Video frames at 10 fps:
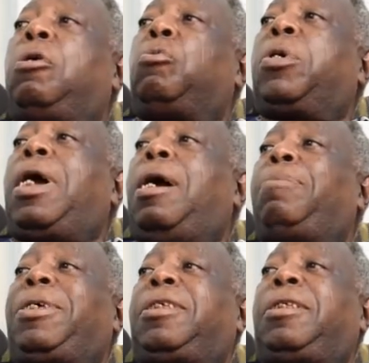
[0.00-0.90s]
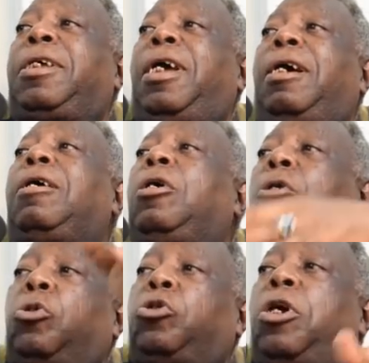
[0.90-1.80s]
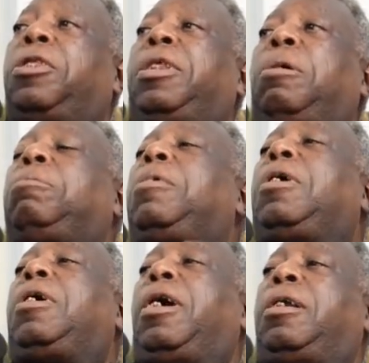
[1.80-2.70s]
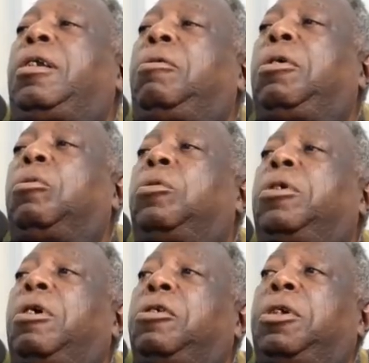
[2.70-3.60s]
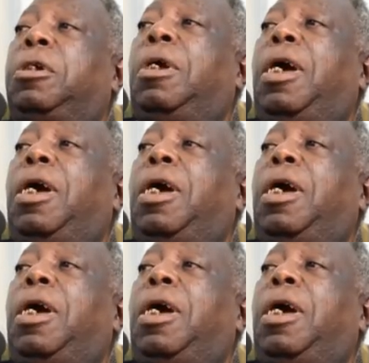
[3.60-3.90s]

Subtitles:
weaker person here to join them, and they will rule the country.